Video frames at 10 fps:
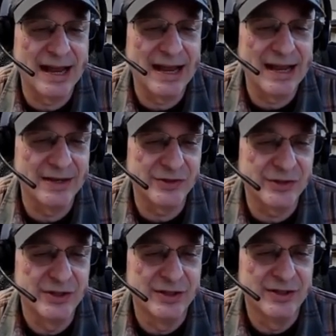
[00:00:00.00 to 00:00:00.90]

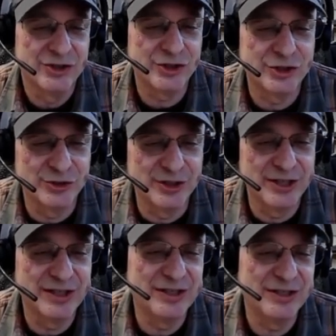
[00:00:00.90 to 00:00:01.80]
as
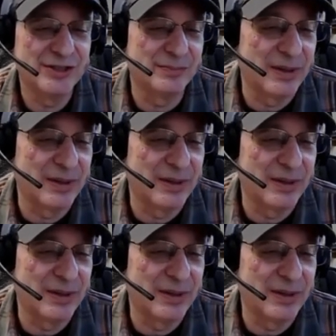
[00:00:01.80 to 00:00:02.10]
security,